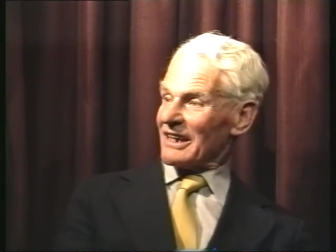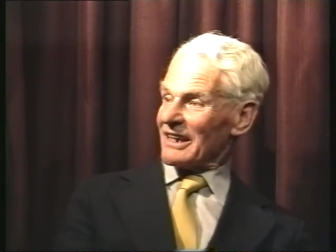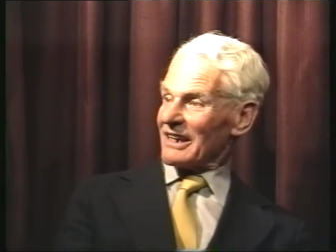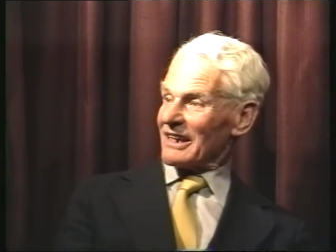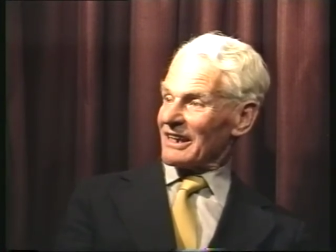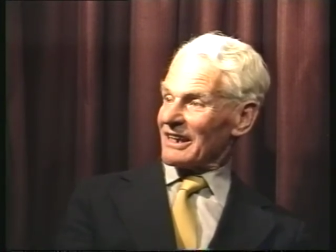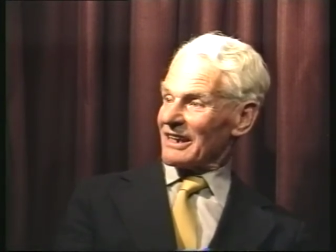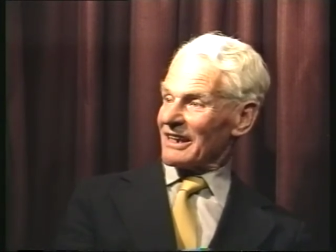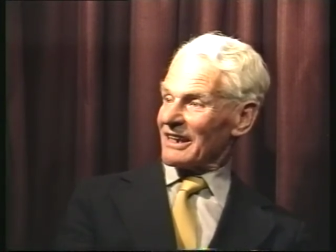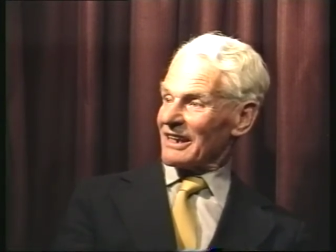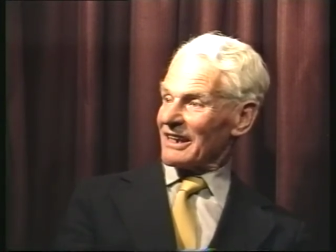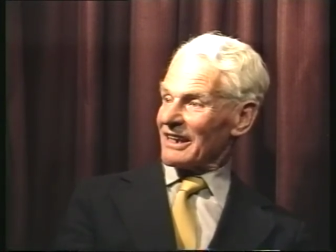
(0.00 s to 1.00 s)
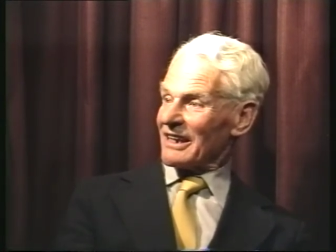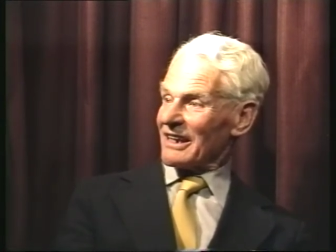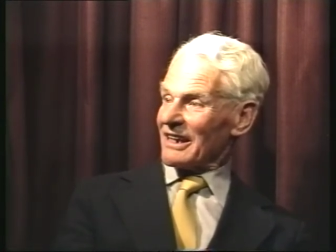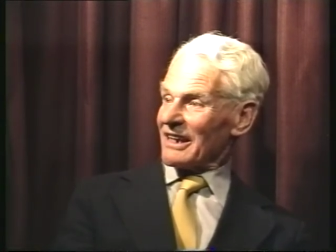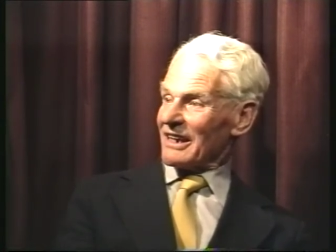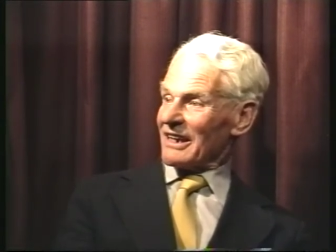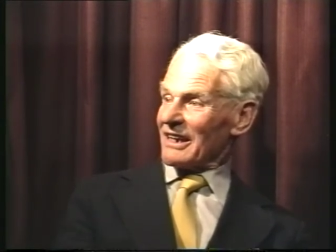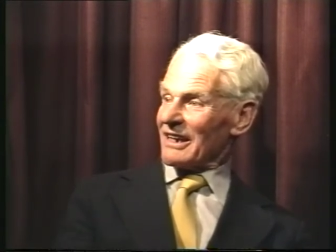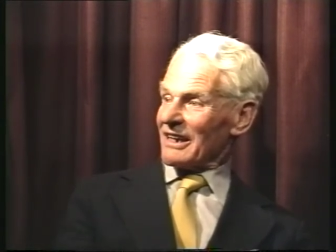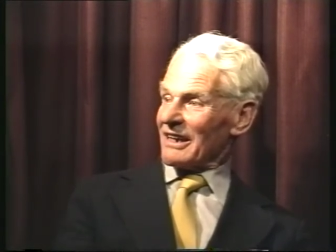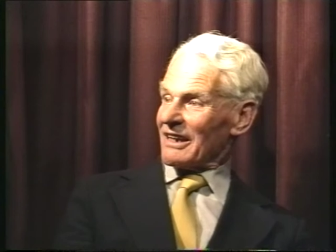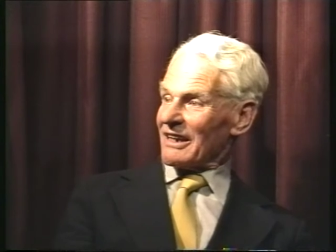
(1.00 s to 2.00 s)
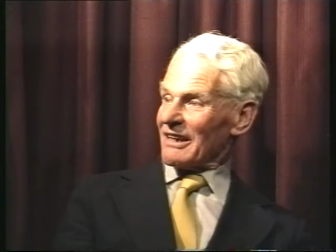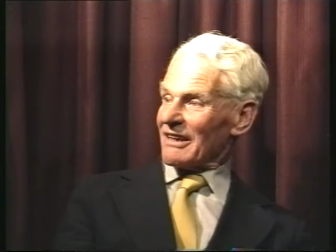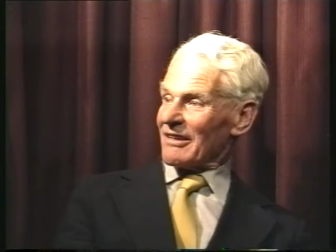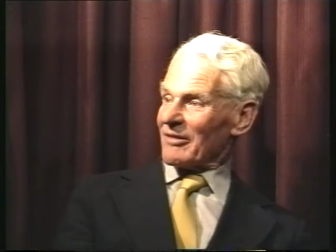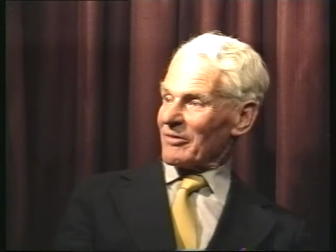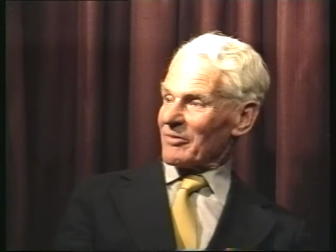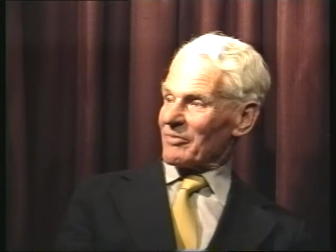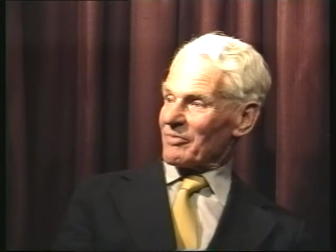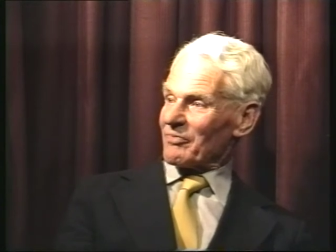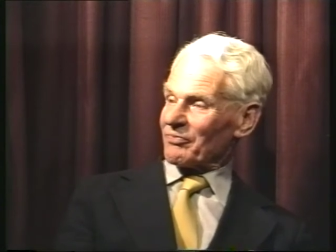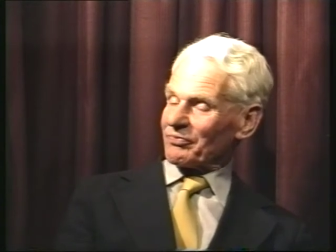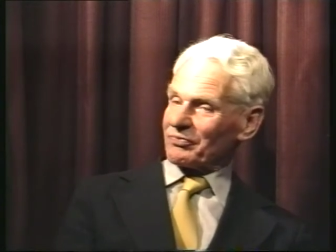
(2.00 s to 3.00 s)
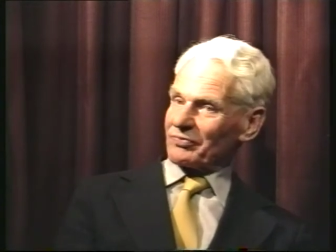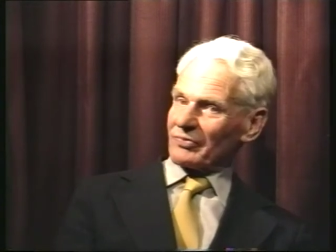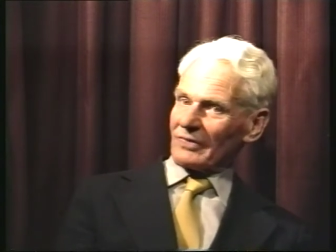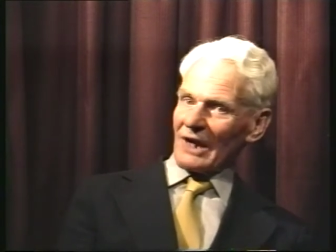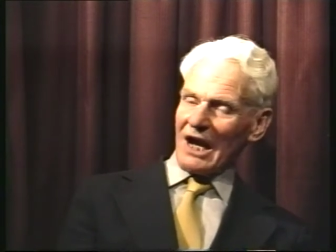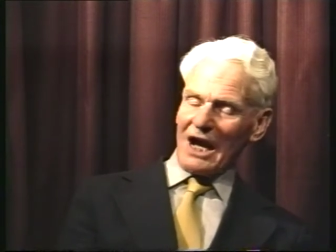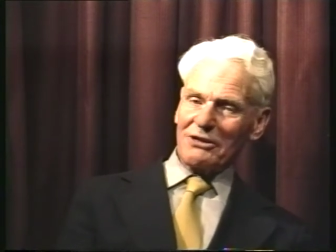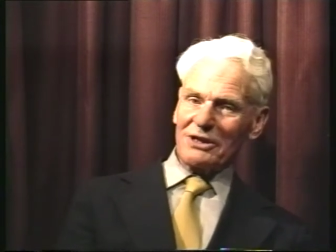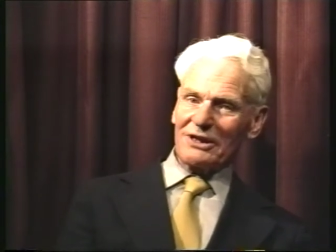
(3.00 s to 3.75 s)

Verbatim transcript: Do you find the atmosphere is the same as you walk I around.